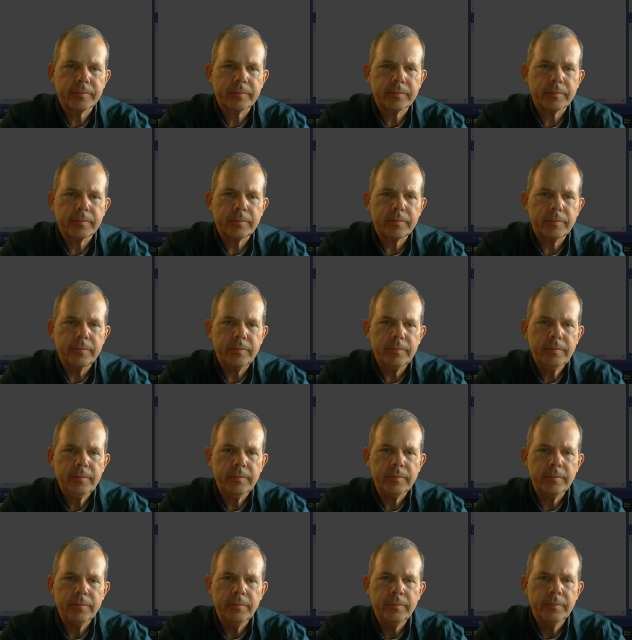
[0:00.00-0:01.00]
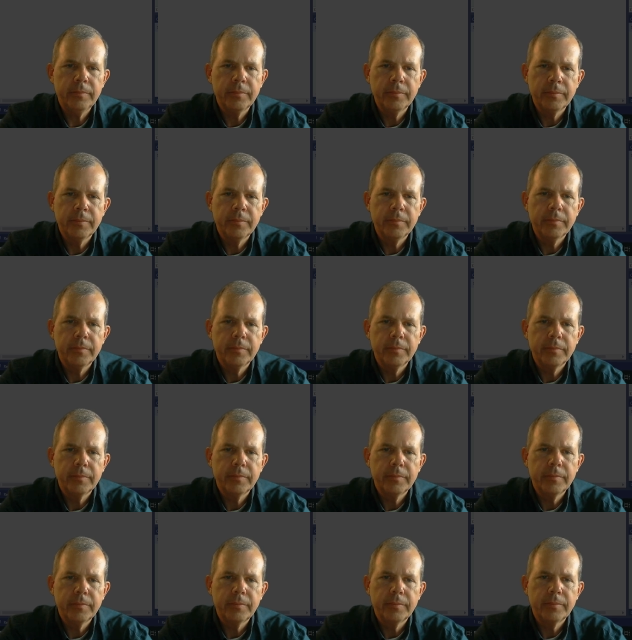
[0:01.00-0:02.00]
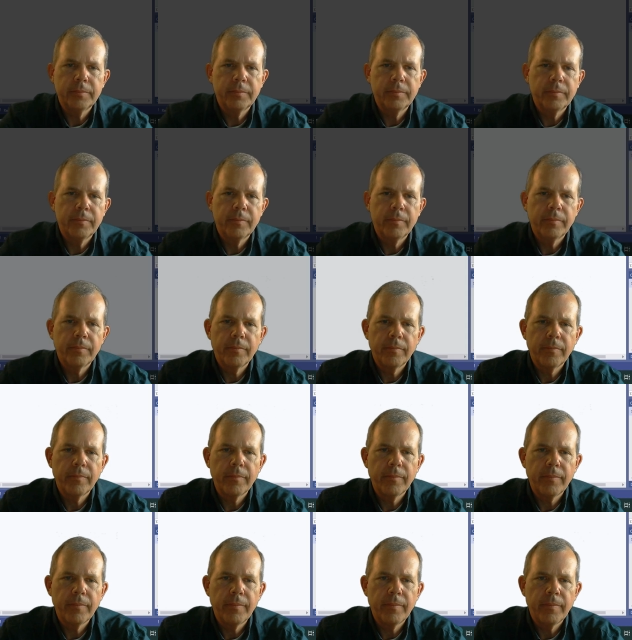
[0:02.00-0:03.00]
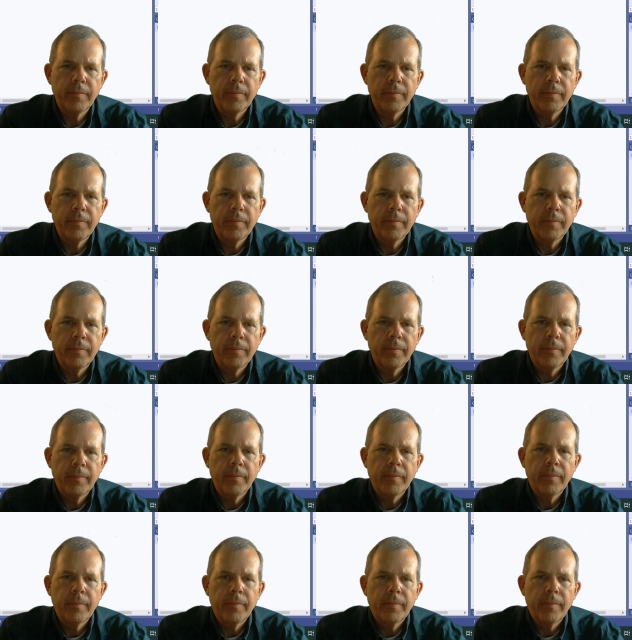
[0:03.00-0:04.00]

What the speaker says: No one is speaking in this clip.